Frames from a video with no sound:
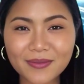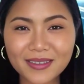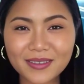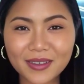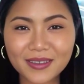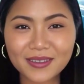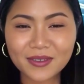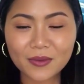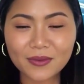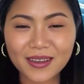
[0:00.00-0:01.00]
This news
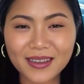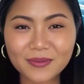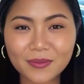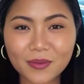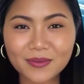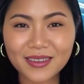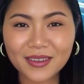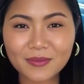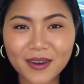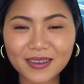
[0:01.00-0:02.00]
story is brought to
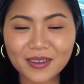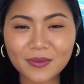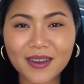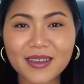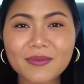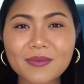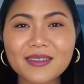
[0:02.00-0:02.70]
you by QLM